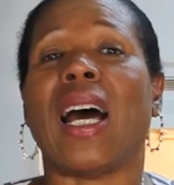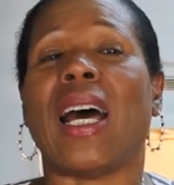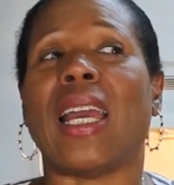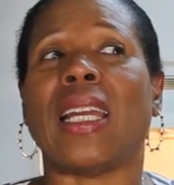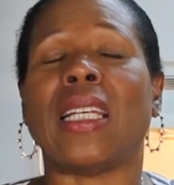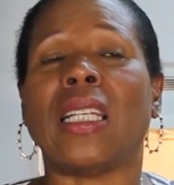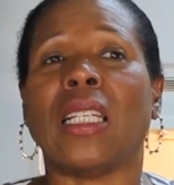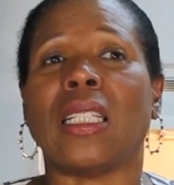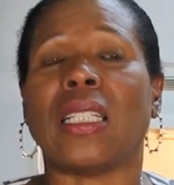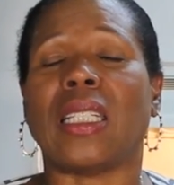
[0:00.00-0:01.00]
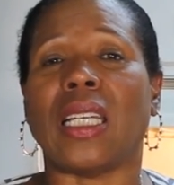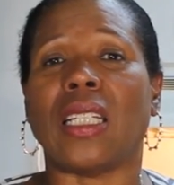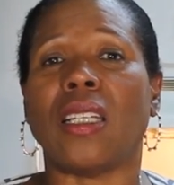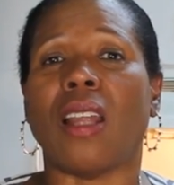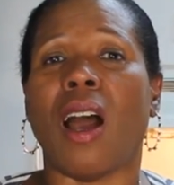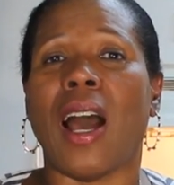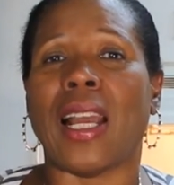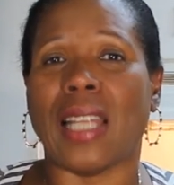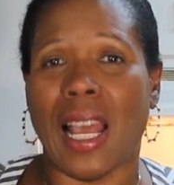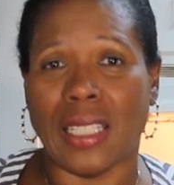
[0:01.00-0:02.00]
I did not,
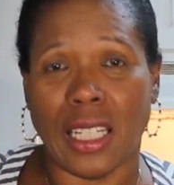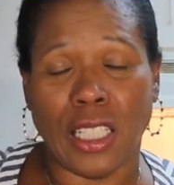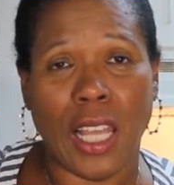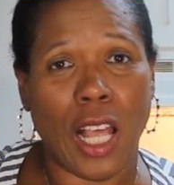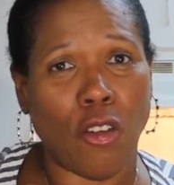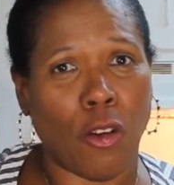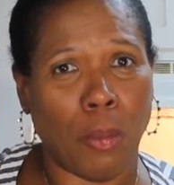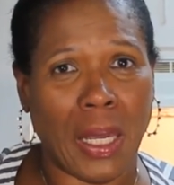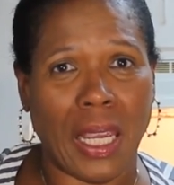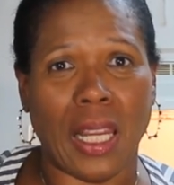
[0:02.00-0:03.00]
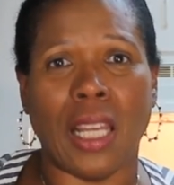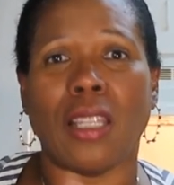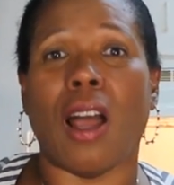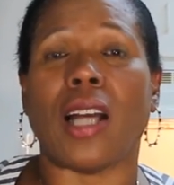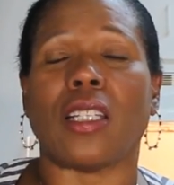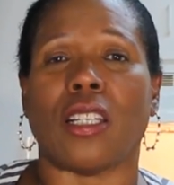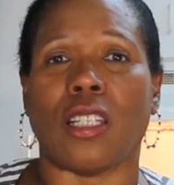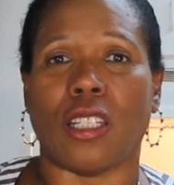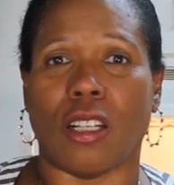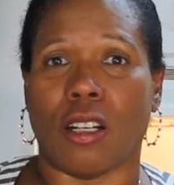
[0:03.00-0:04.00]
I, as I tell you in the beginning, not to
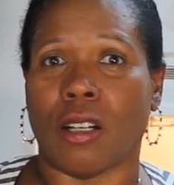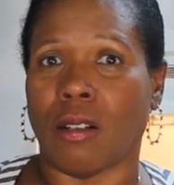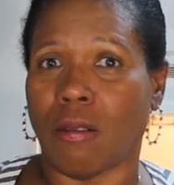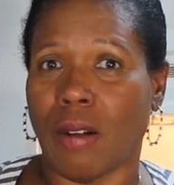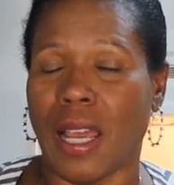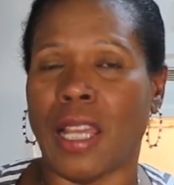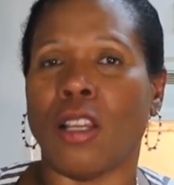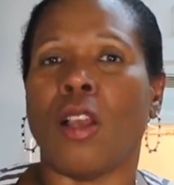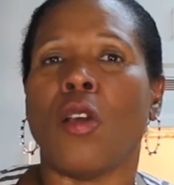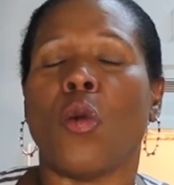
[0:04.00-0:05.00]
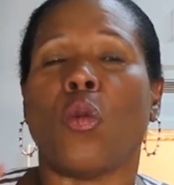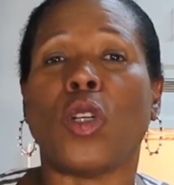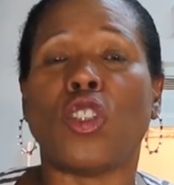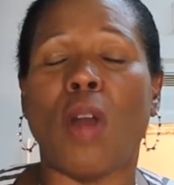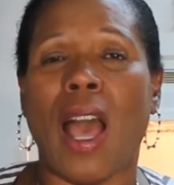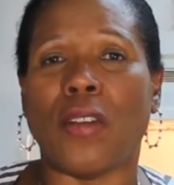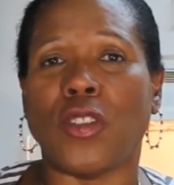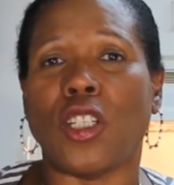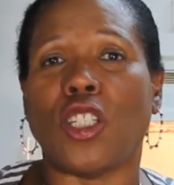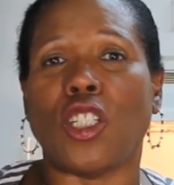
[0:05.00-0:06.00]
stir, right? What you have
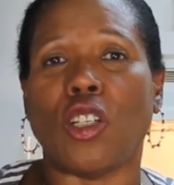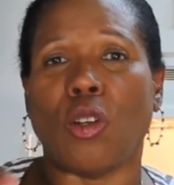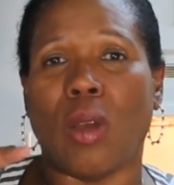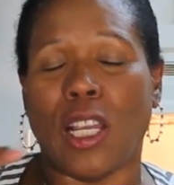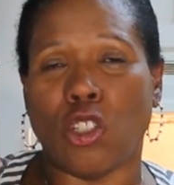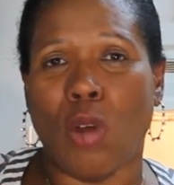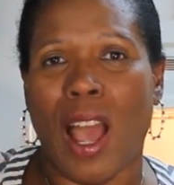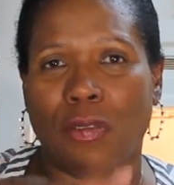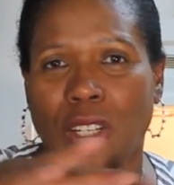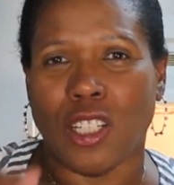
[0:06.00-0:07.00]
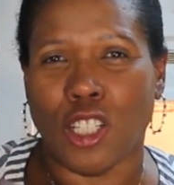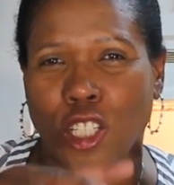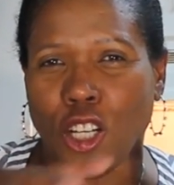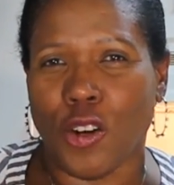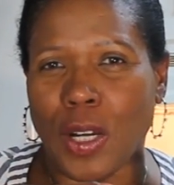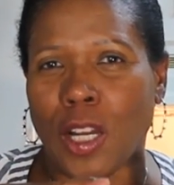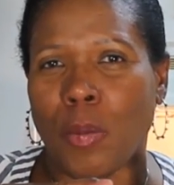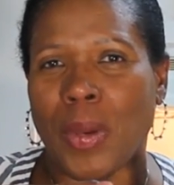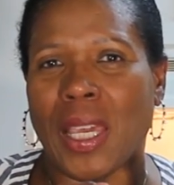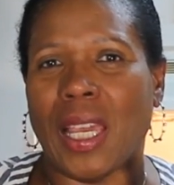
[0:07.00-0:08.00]
to do is you have to stir it in
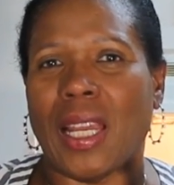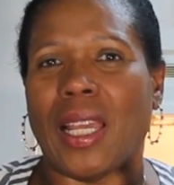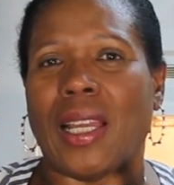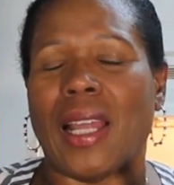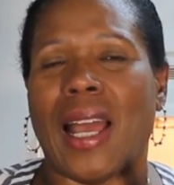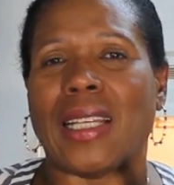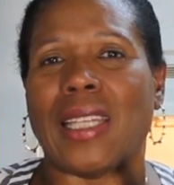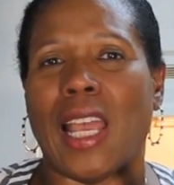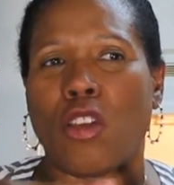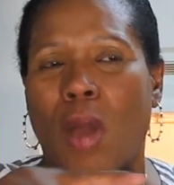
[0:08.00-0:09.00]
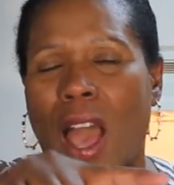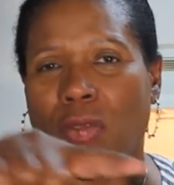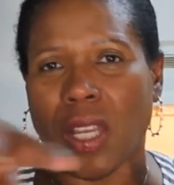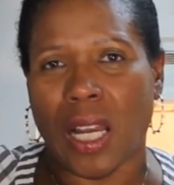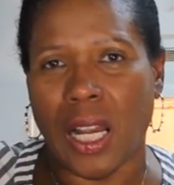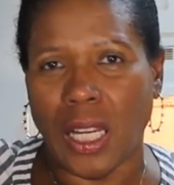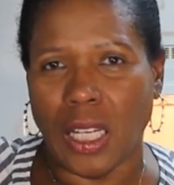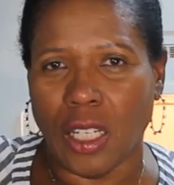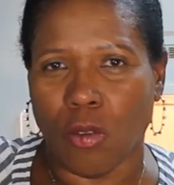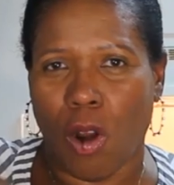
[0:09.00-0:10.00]
the beginning, and then you have to
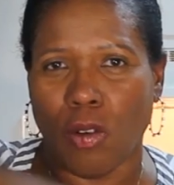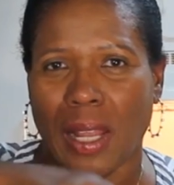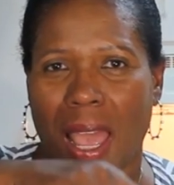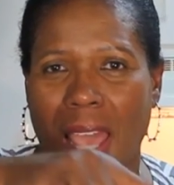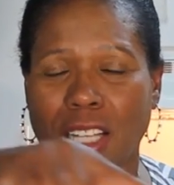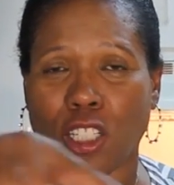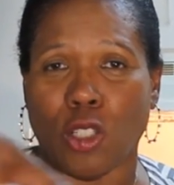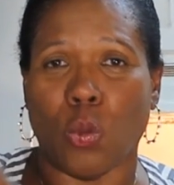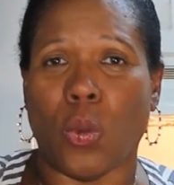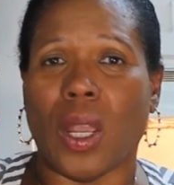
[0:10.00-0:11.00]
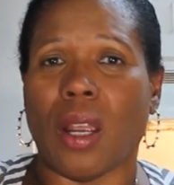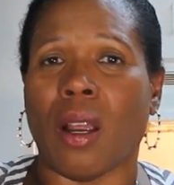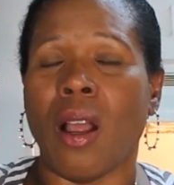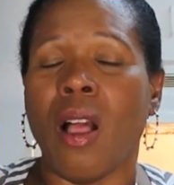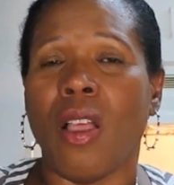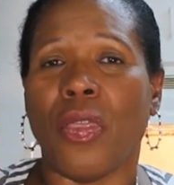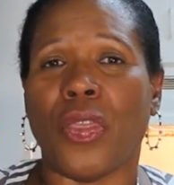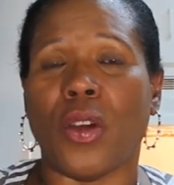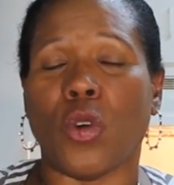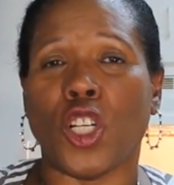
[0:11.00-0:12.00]
clean around the edges where
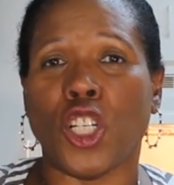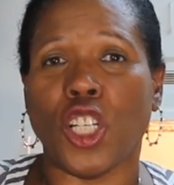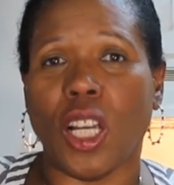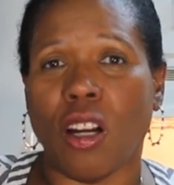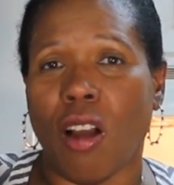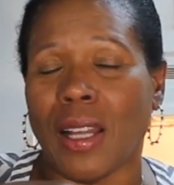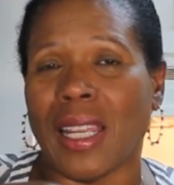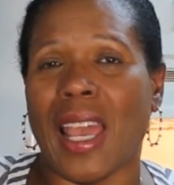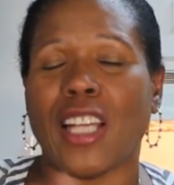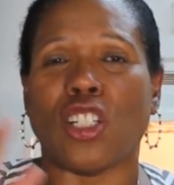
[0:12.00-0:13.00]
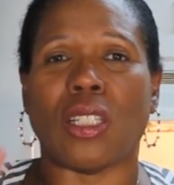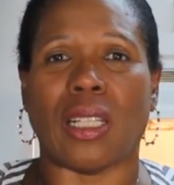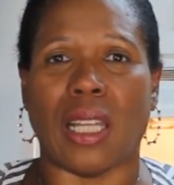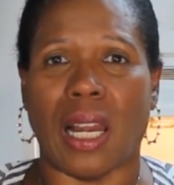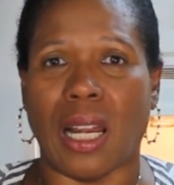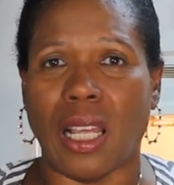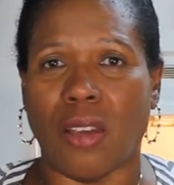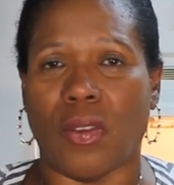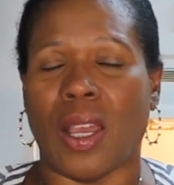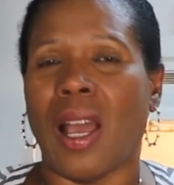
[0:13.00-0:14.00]
there was sugar on the edges, and then
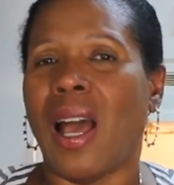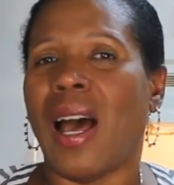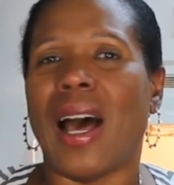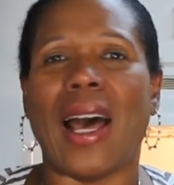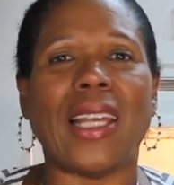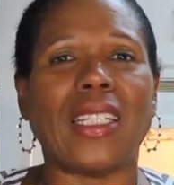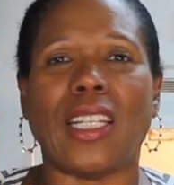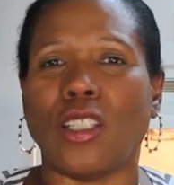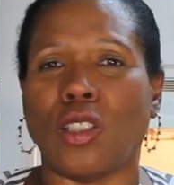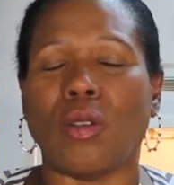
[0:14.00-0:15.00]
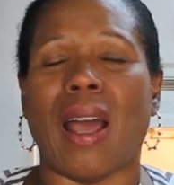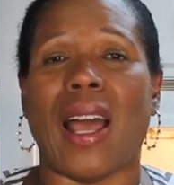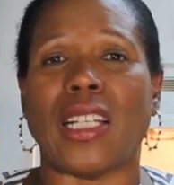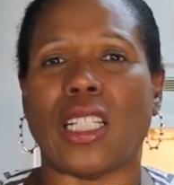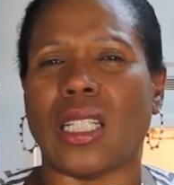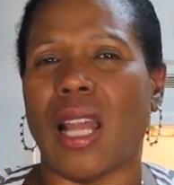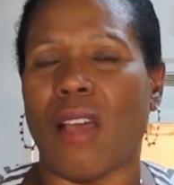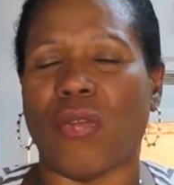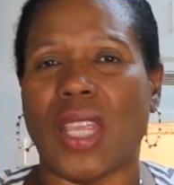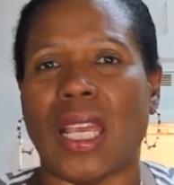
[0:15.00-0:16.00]
leave it. I didn't do that. I just
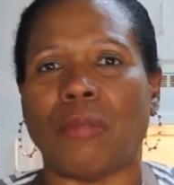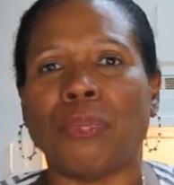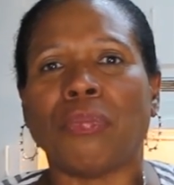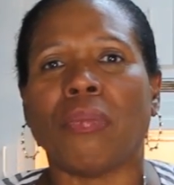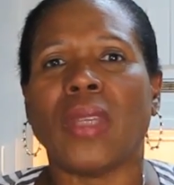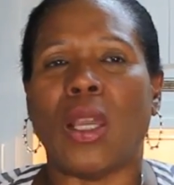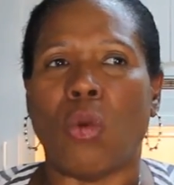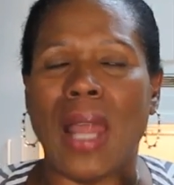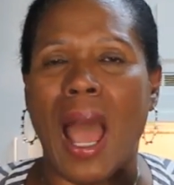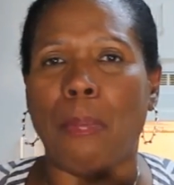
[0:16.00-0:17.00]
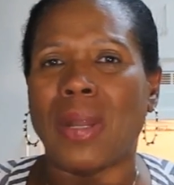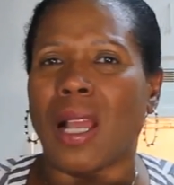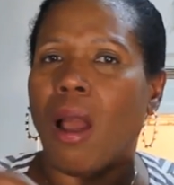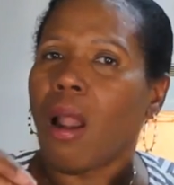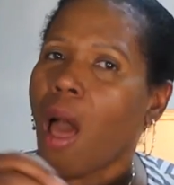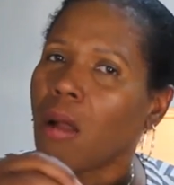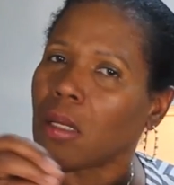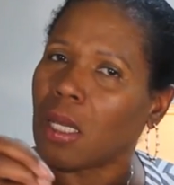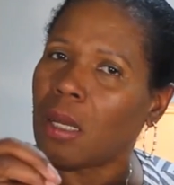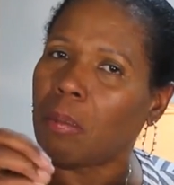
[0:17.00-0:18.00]
left it. And what happened, it
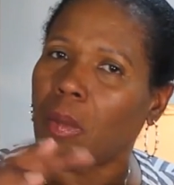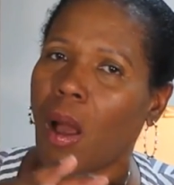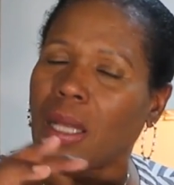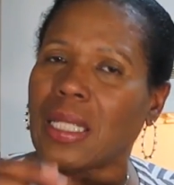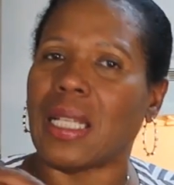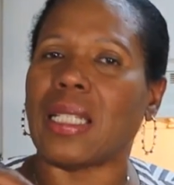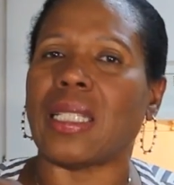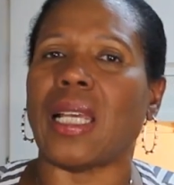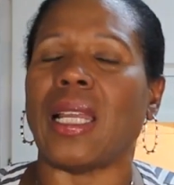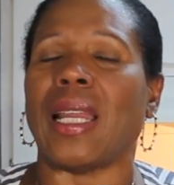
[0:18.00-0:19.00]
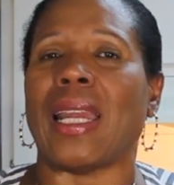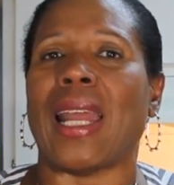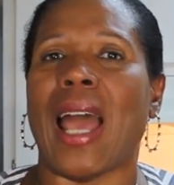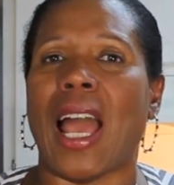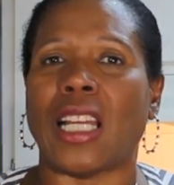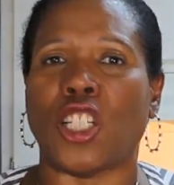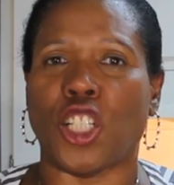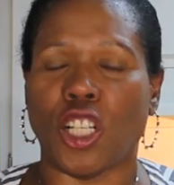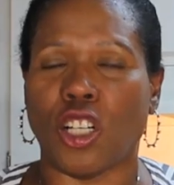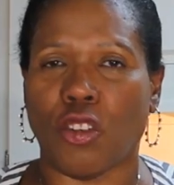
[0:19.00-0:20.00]
clogged up on the inside, and then it had
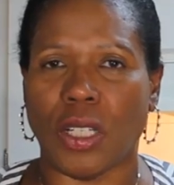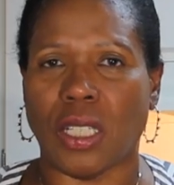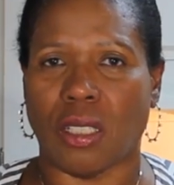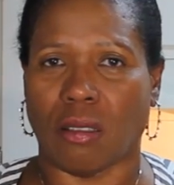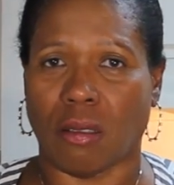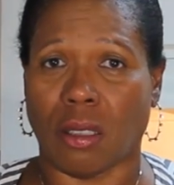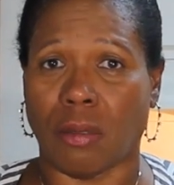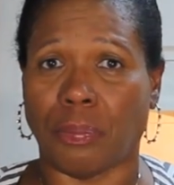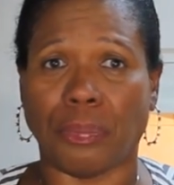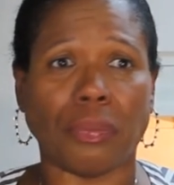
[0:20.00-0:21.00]
sugar crystals.